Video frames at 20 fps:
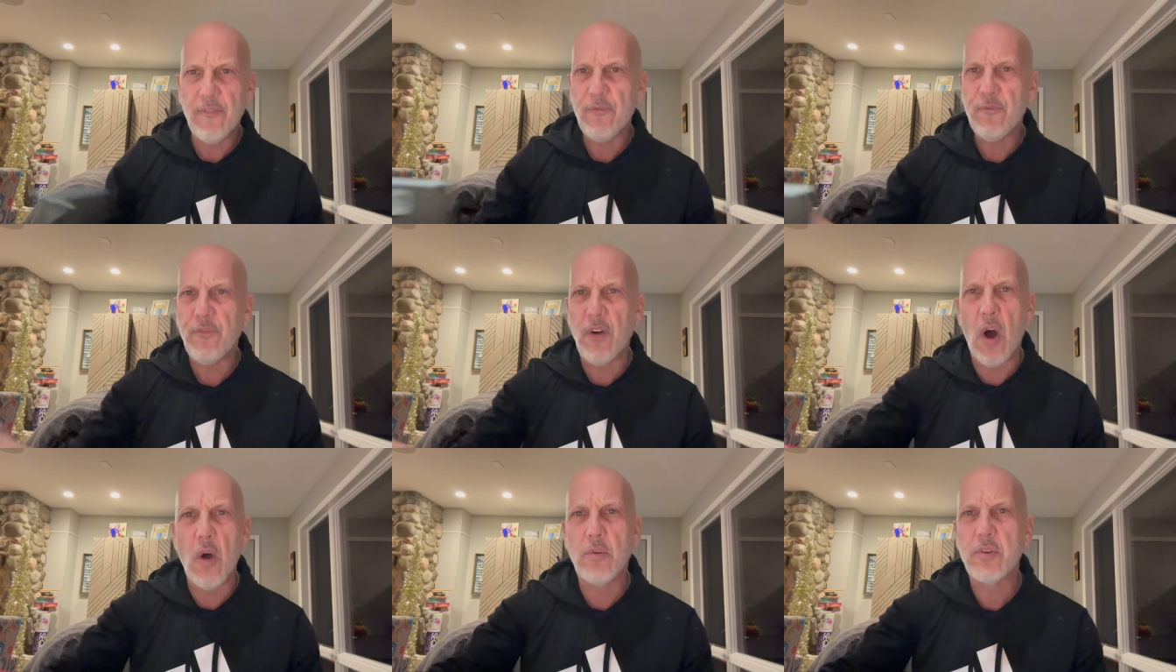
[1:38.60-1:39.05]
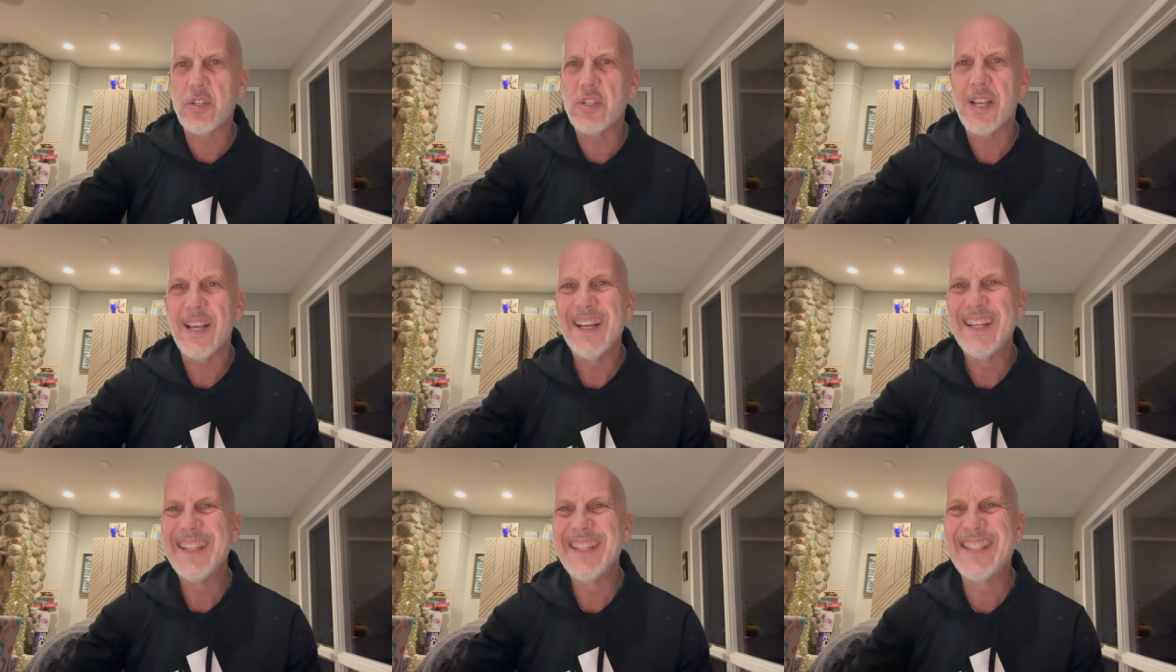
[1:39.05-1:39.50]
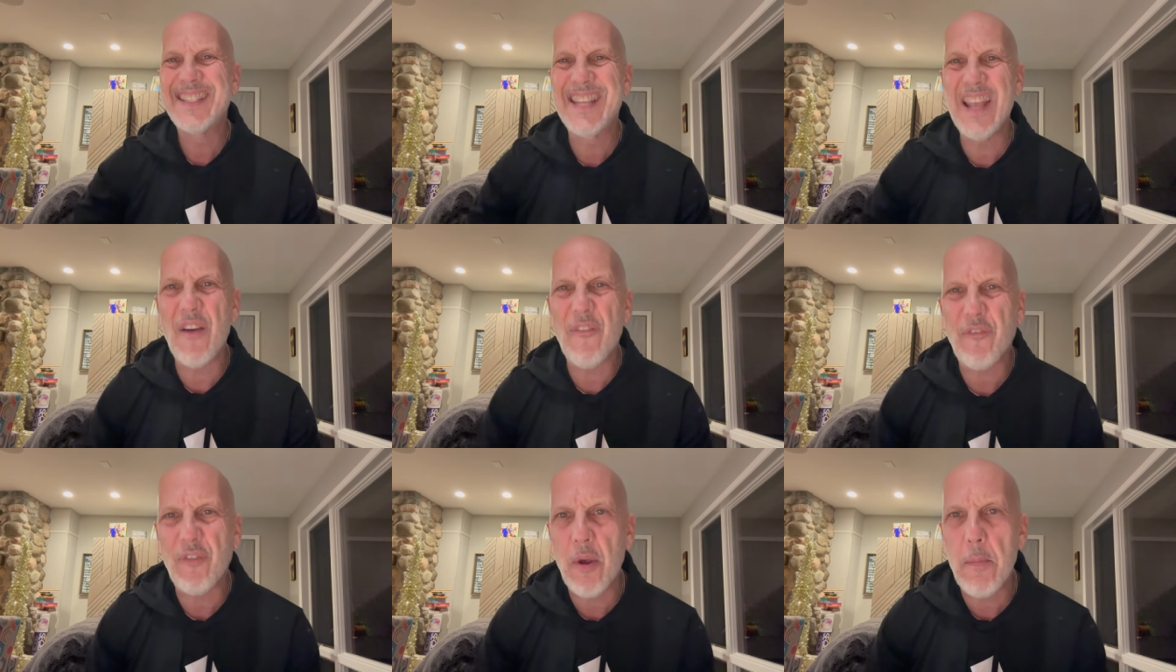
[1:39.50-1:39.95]
Folks,
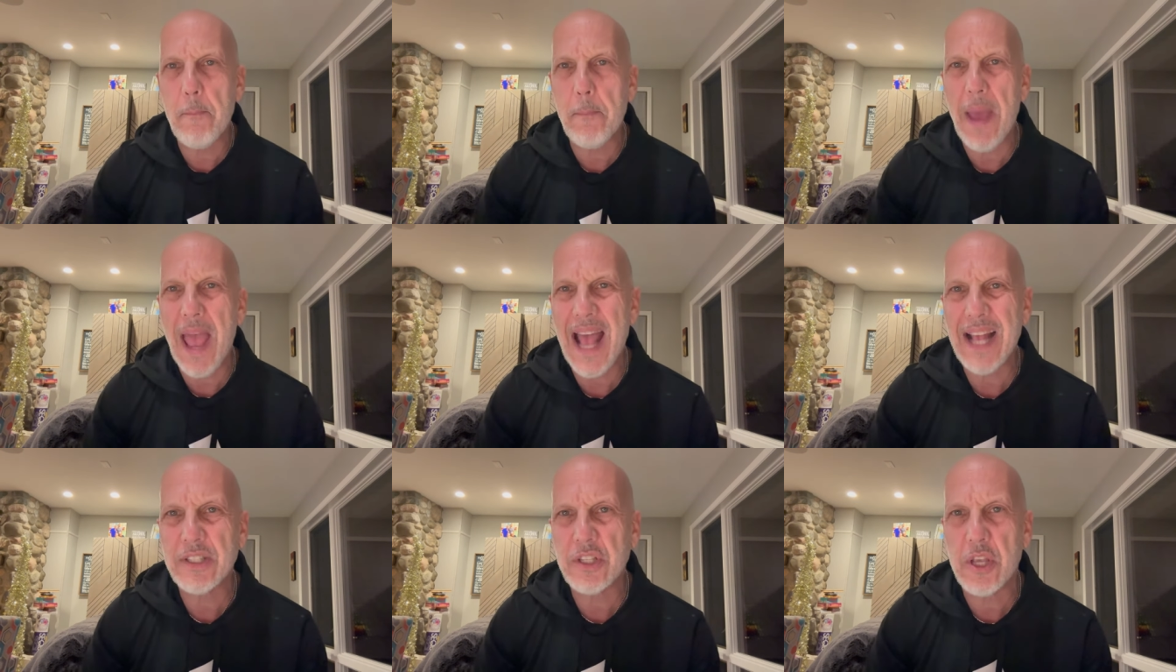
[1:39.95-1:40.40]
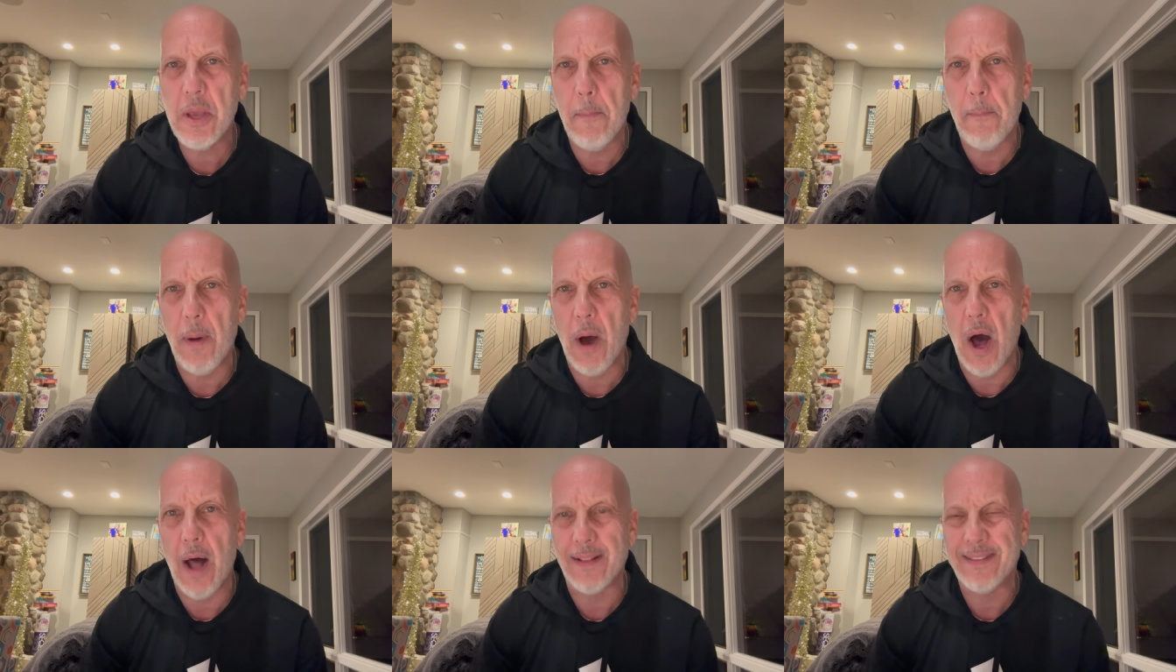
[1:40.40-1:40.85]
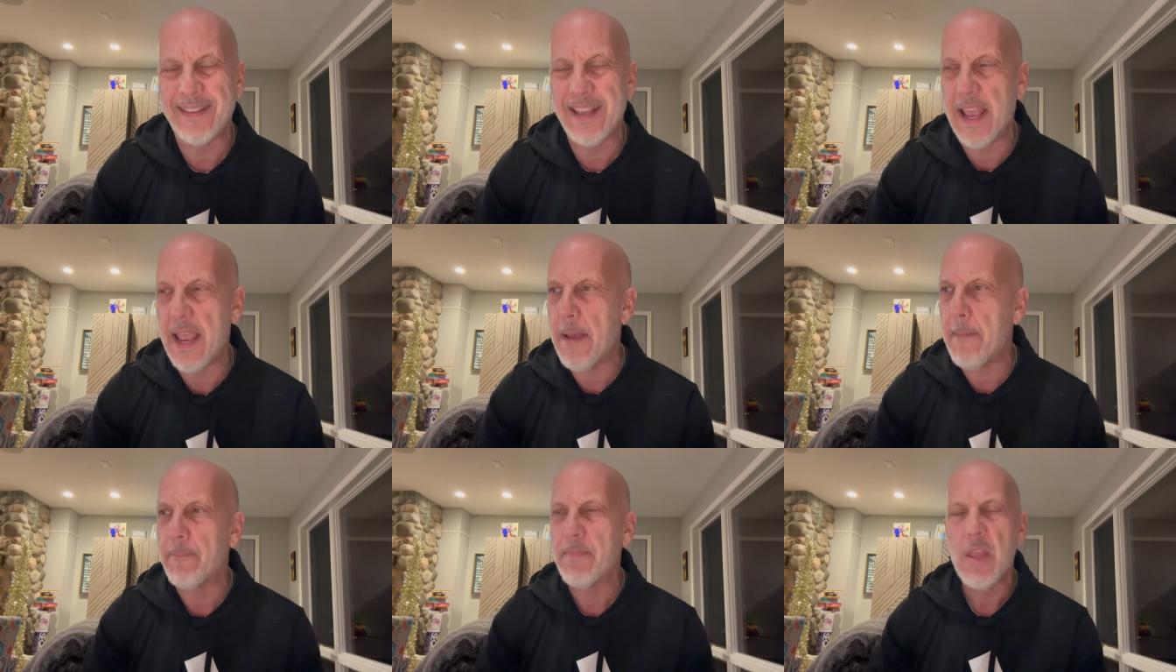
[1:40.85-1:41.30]
different basketball
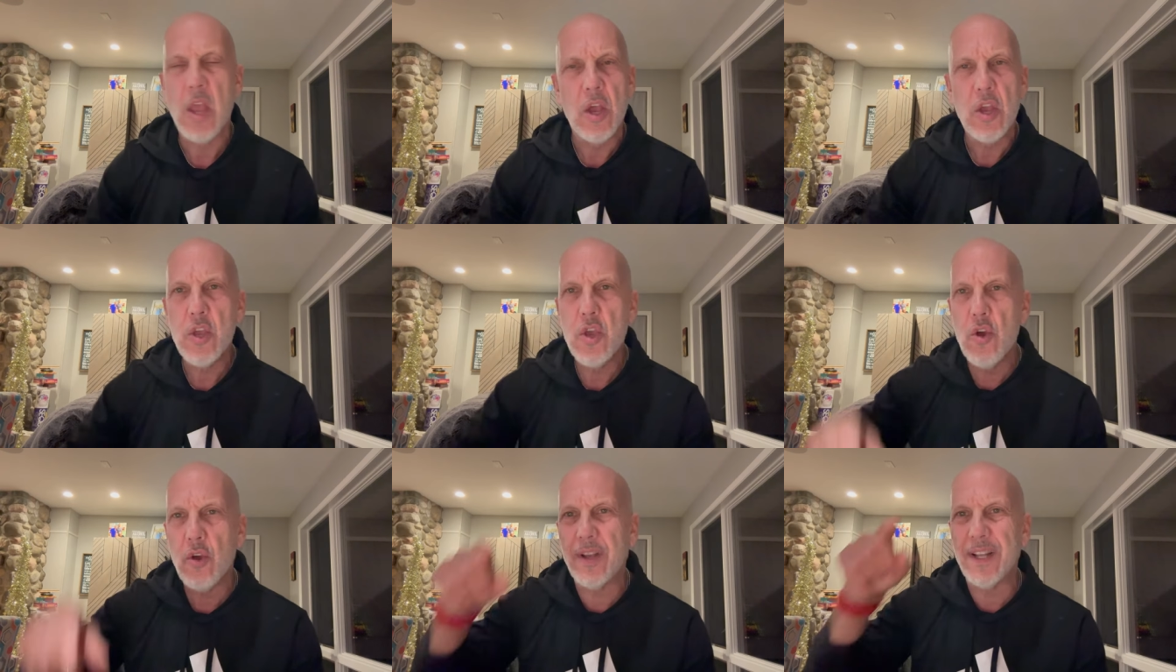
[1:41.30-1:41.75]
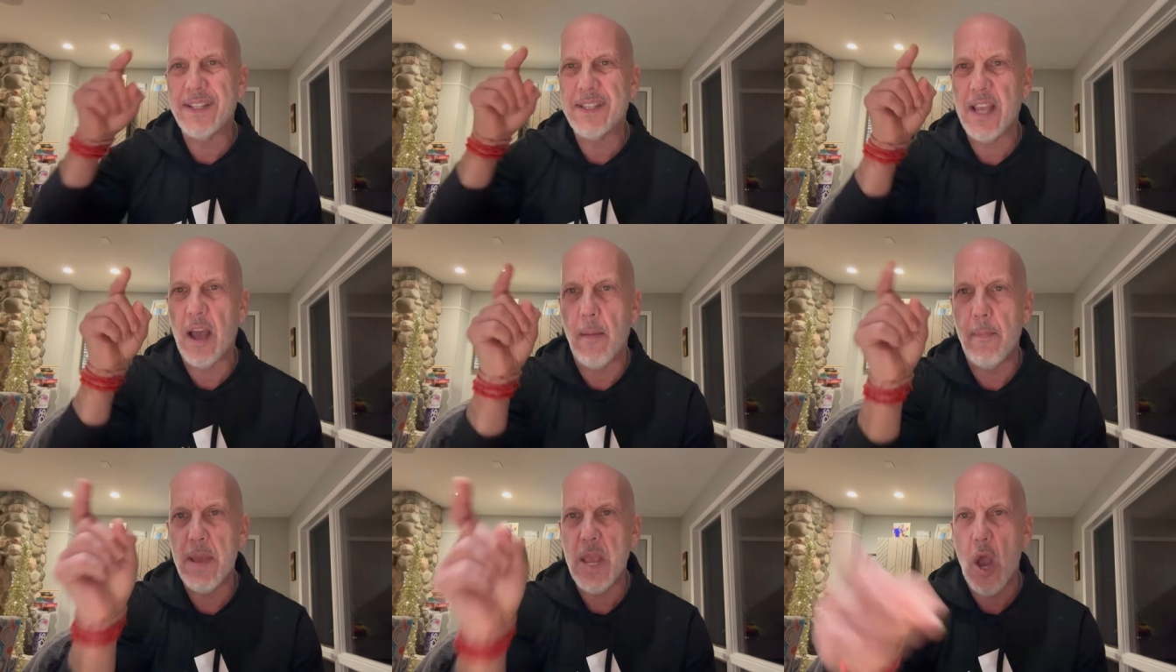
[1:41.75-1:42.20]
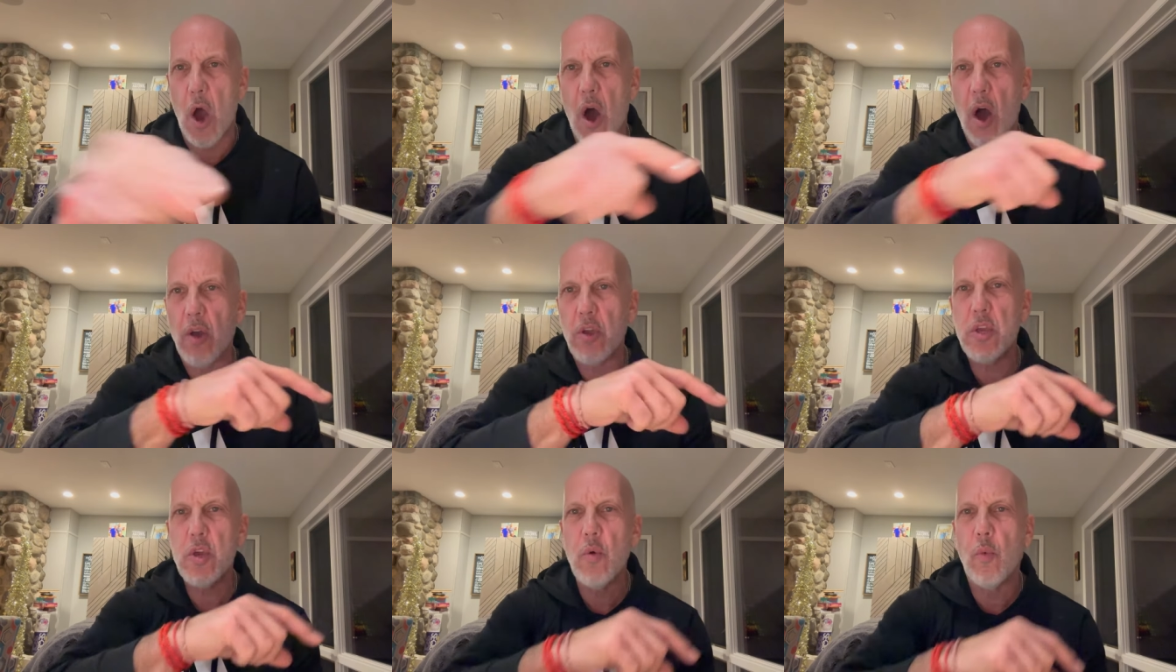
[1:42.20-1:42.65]
team. You can tell me
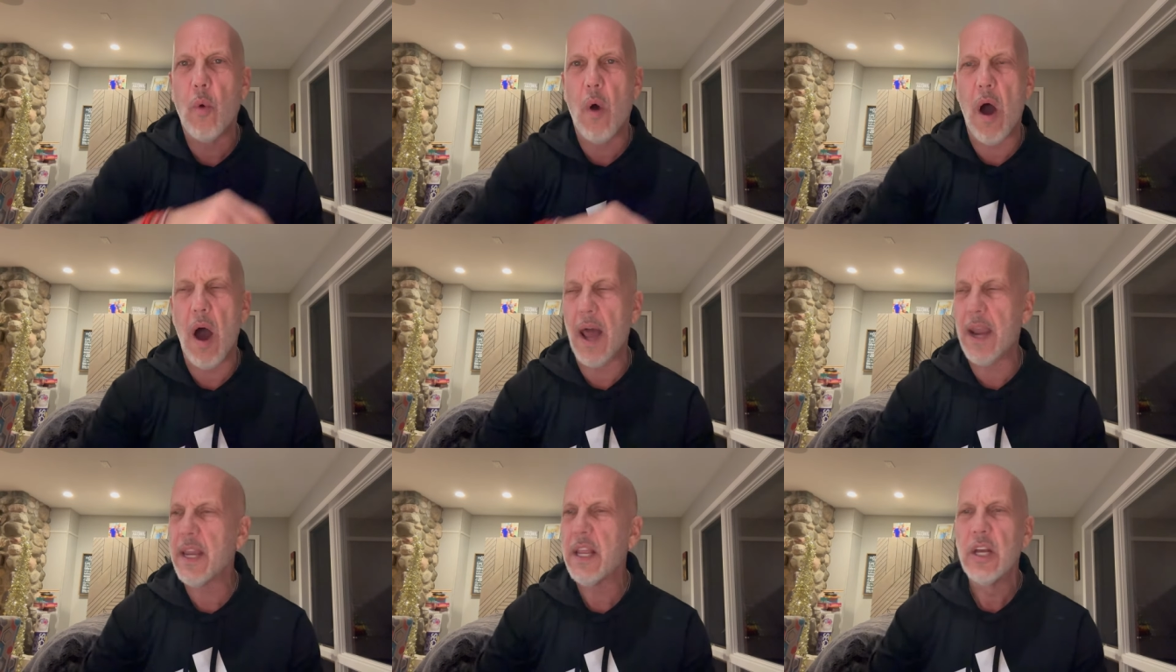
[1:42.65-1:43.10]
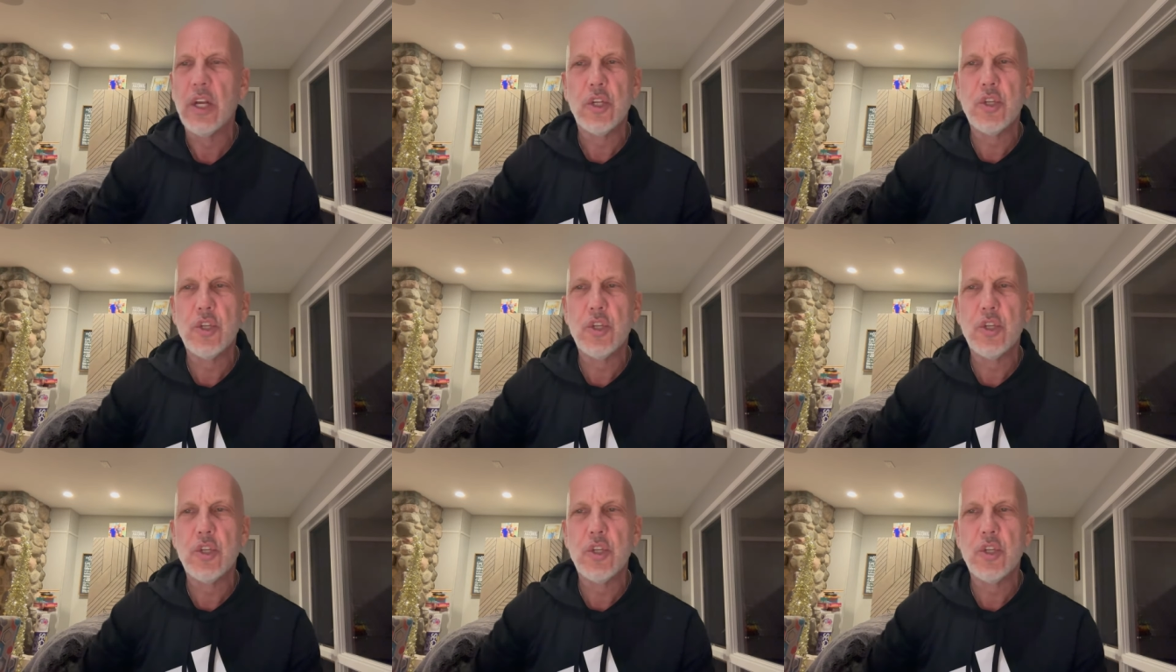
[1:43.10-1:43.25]
all you want.